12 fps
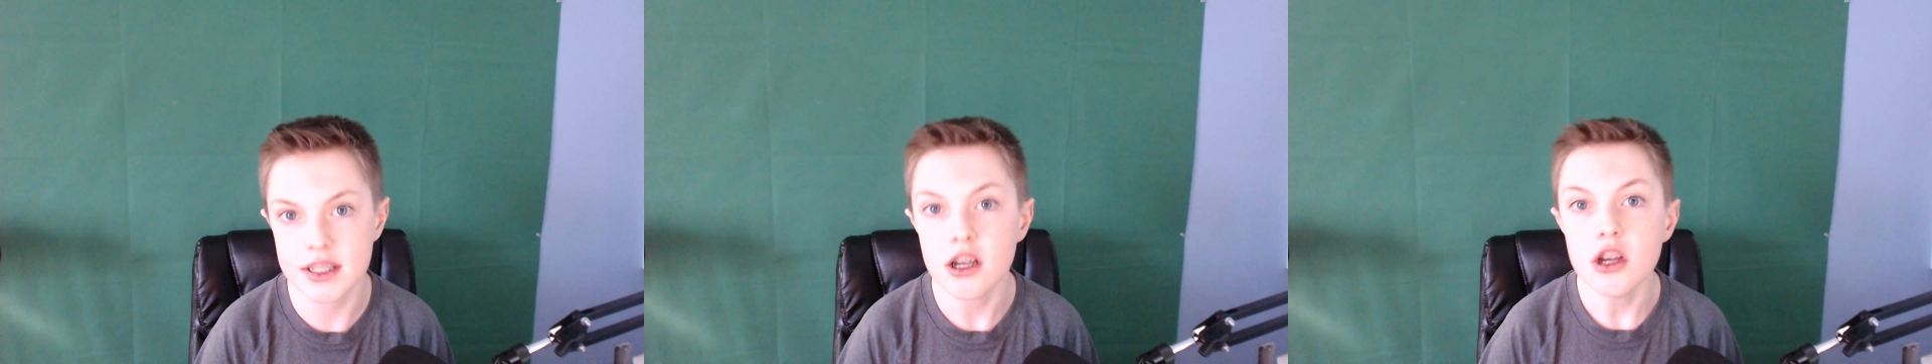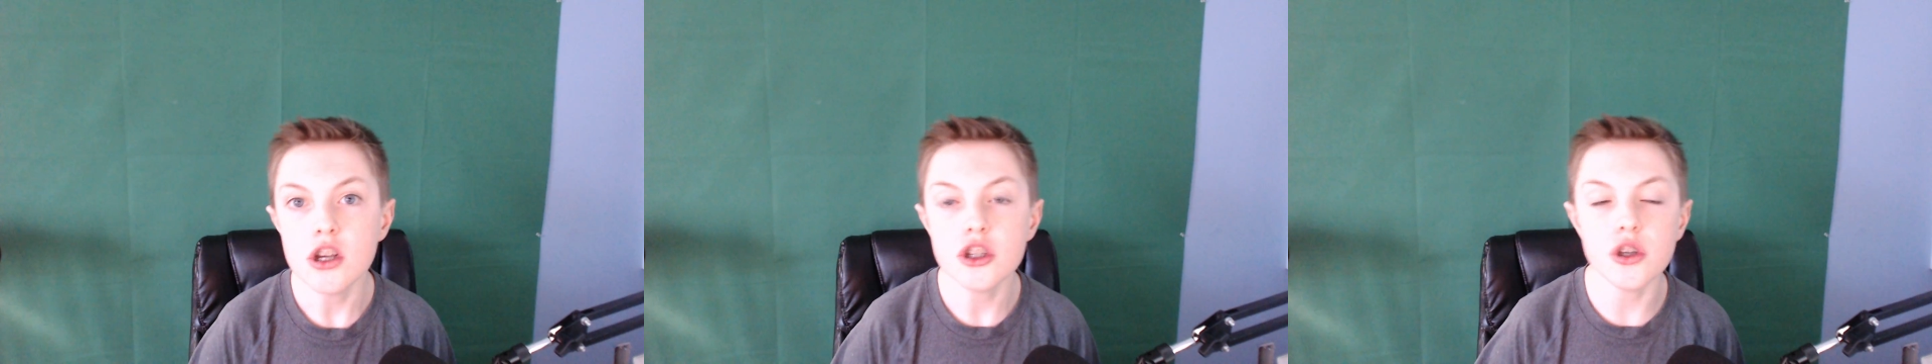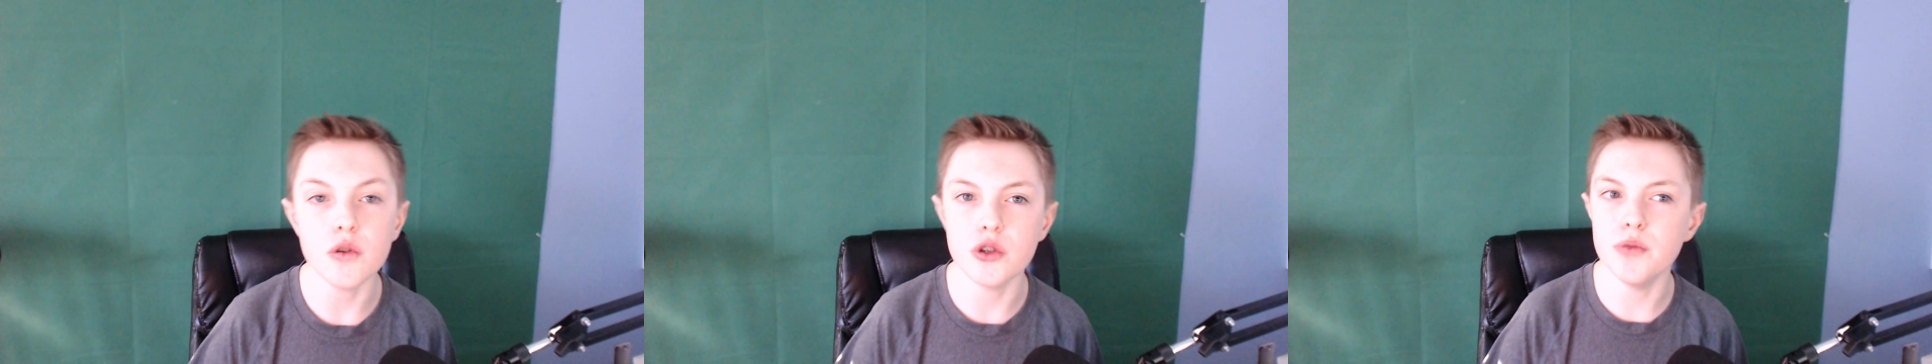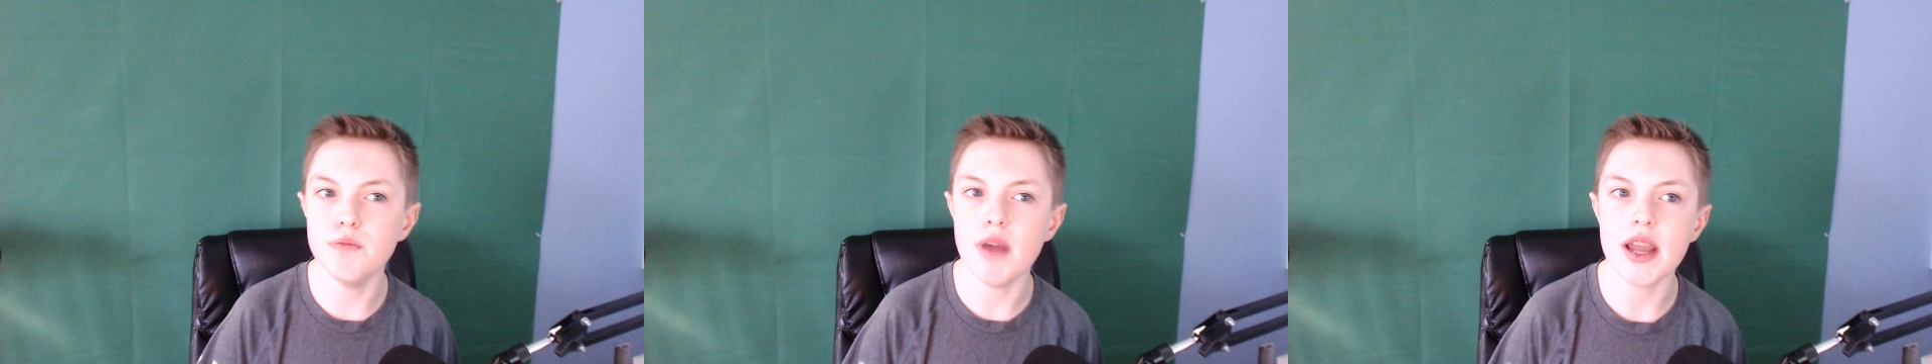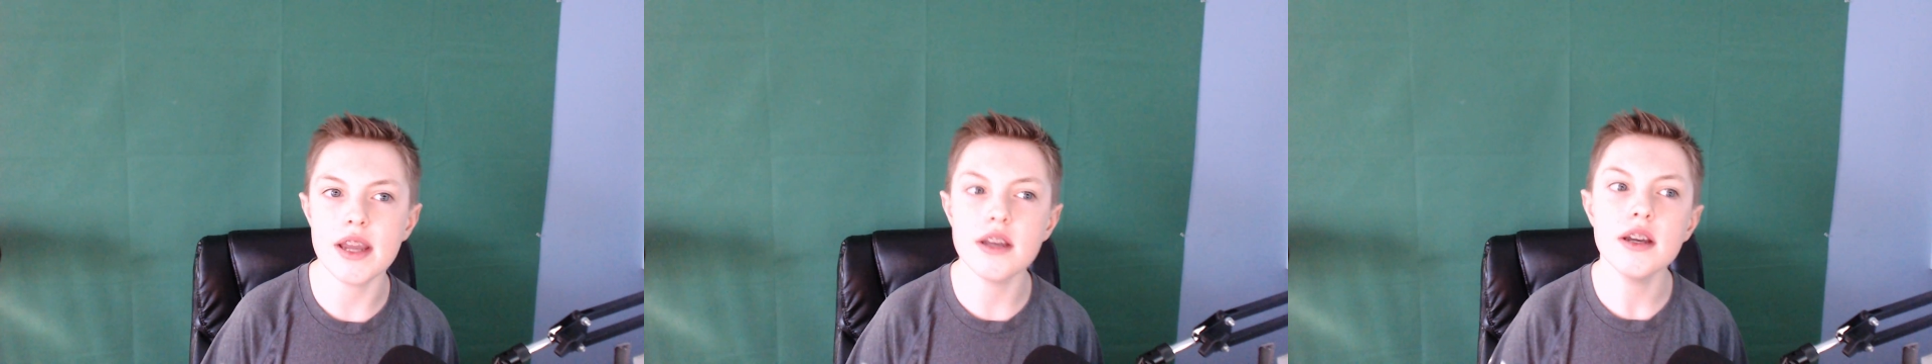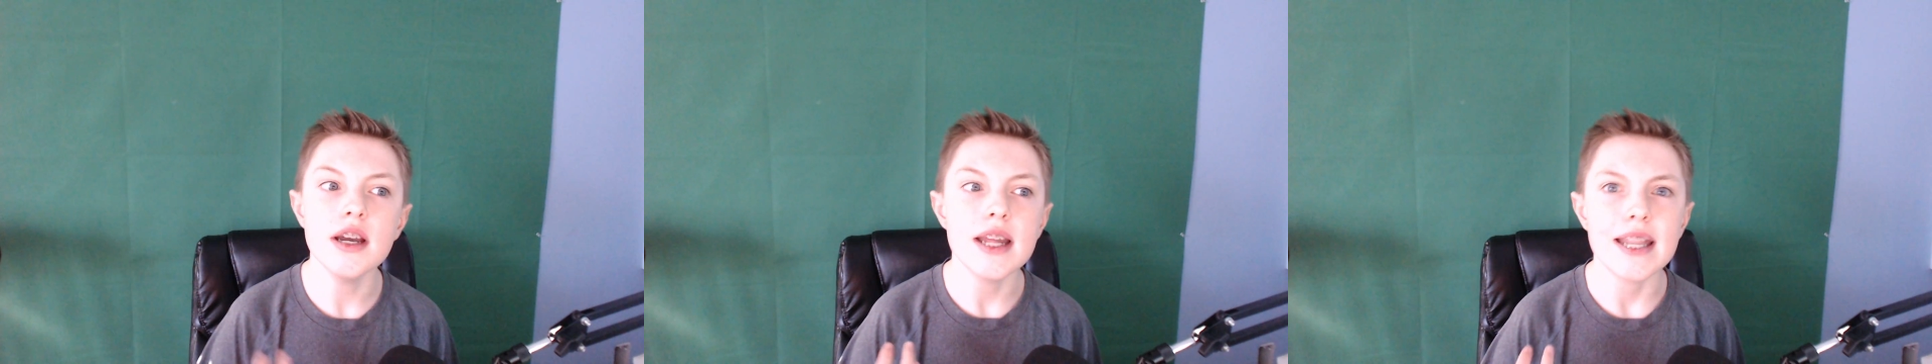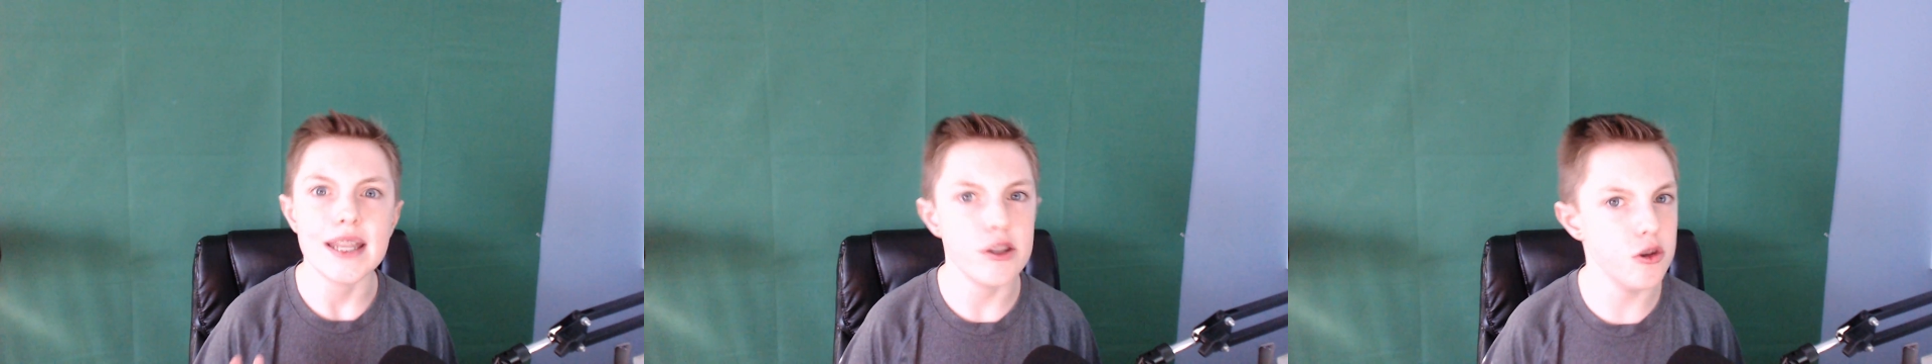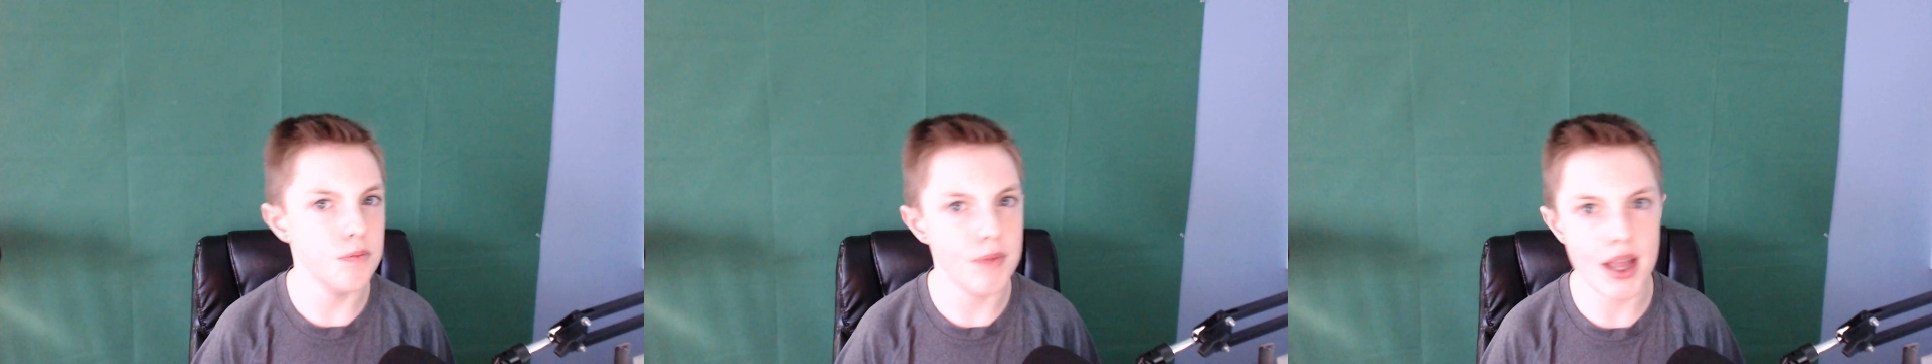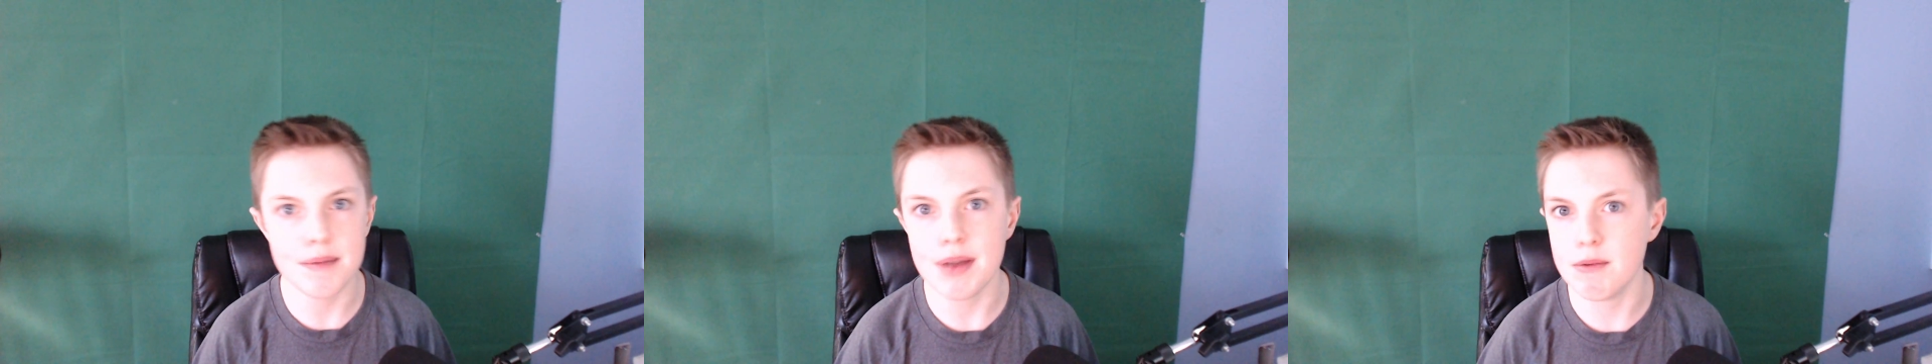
So you may you may be able to